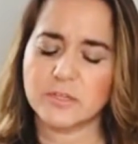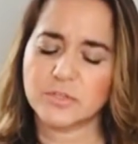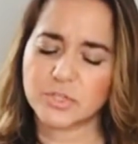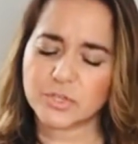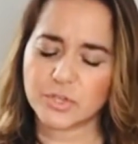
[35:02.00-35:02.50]

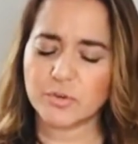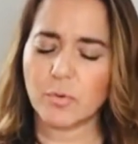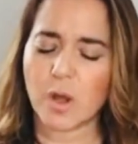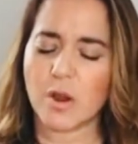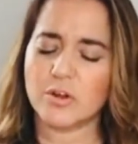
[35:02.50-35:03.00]
So
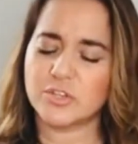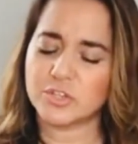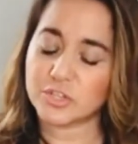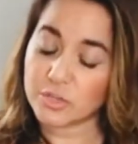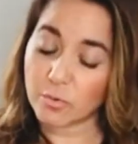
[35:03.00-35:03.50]
you are
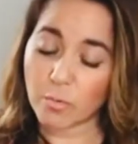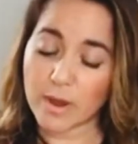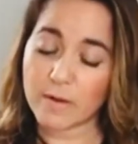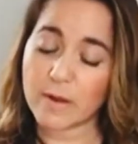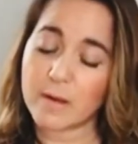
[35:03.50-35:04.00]
just
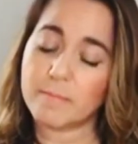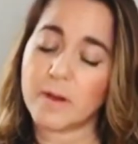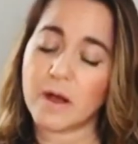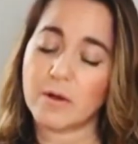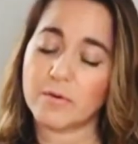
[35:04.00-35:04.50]
aware
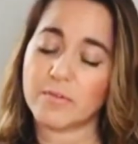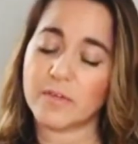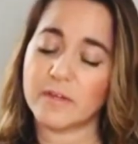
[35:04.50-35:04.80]
about